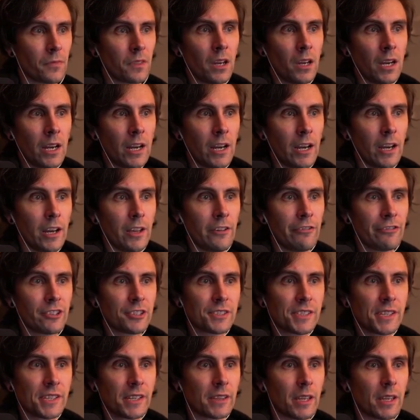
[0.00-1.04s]
The first
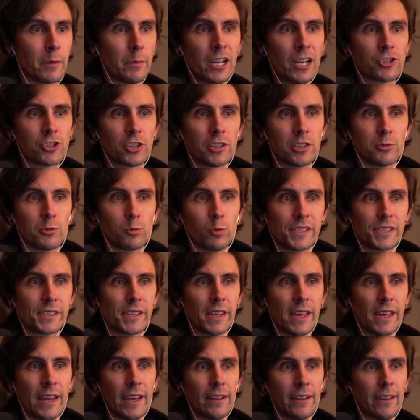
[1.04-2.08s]
thing they mentioned was
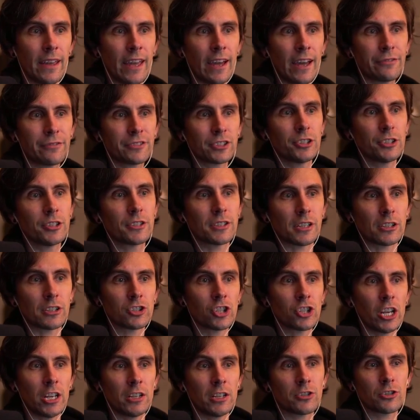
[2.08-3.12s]
that after using
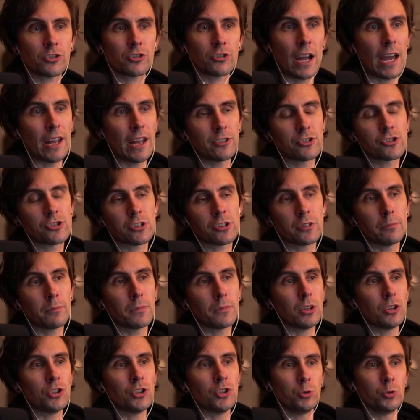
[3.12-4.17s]
Chain Stratagem,
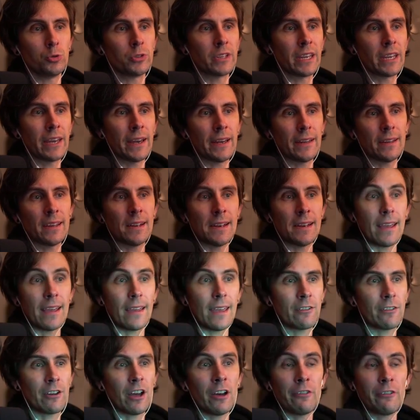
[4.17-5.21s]
you get
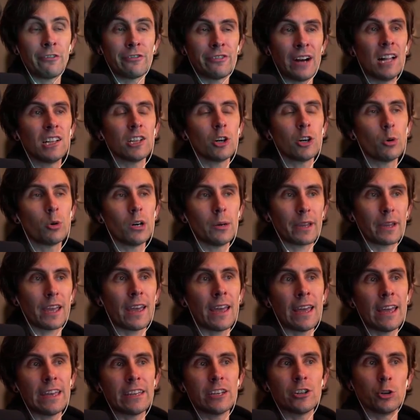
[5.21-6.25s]
a follow-up
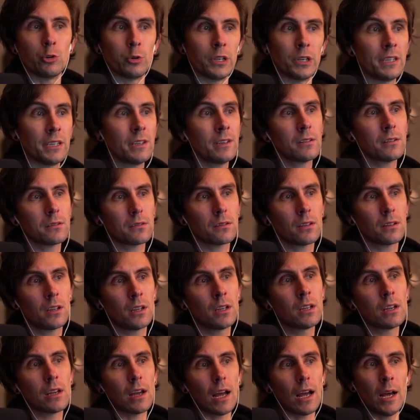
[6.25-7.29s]
AoE.
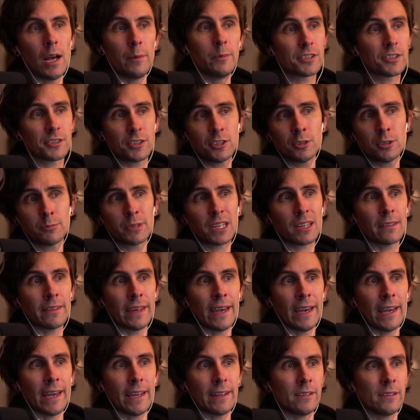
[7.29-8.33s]
I'm assuming
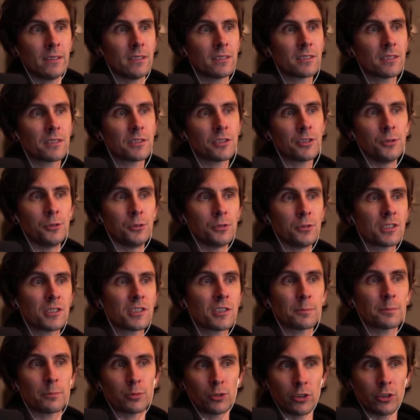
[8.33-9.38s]
that is to
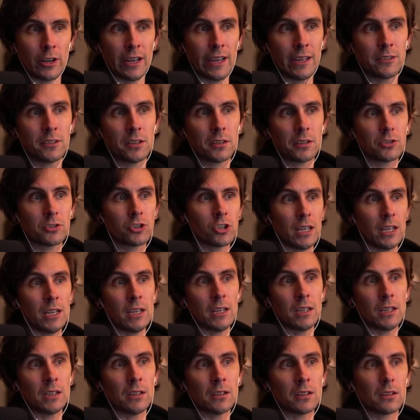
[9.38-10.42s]
spread
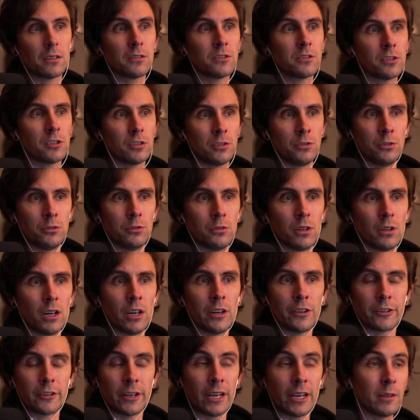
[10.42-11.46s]
Chain to
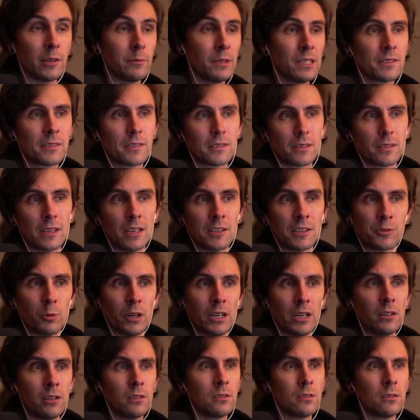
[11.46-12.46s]
other enemies as well.